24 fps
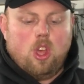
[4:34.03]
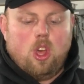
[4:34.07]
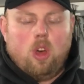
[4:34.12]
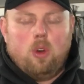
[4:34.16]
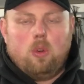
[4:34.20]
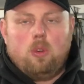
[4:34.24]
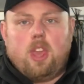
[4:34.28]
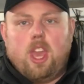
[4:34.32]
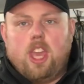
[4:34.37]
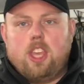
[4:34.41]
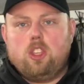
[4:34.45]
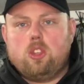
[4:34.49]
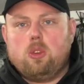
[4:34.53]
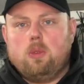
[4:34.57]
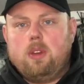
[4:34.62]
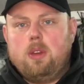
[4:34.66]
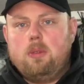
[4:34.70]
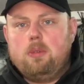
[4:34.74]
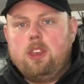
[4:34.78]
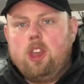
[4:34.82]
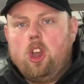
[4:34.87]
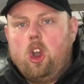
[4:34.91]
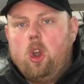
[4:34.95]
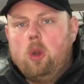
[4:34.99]
Okay, so when
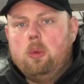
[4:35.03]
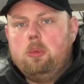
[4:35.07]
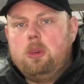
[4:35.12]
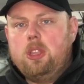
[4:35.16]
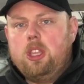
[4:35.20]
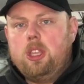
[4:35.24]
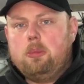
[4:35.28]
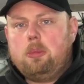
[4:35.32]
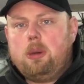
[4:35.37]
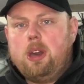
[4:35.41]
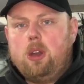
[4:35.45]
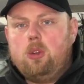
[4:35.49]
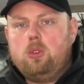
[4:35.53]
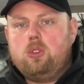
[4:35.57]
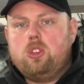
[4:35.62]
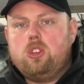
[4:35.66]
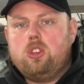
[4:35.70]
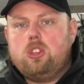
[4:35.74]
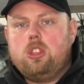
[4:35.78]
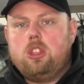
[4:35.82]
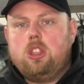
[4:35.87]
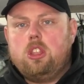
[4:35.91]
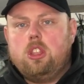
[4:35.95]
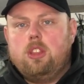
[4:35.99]
we open the
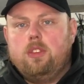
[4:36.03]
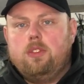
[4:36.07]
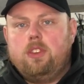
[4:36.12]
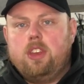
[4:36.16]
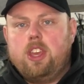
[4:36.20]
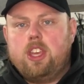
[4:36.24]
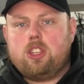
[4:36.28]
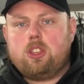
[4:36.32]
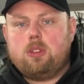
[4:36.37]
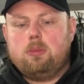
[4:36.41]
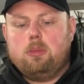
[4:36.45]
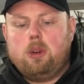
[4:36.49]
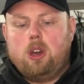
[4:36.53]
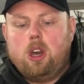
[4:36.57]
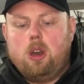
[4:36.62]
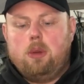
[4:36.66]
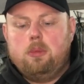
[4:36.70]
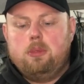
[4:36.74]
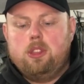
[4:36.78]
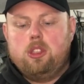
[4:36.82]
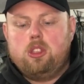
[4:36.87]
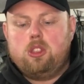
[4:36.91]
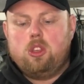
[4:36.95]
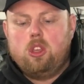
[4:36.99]
pouch, the first
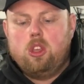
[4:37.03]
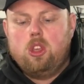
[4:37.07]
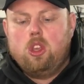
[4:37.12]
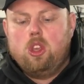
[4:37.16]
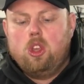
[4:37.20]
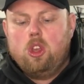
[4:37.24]
compartment,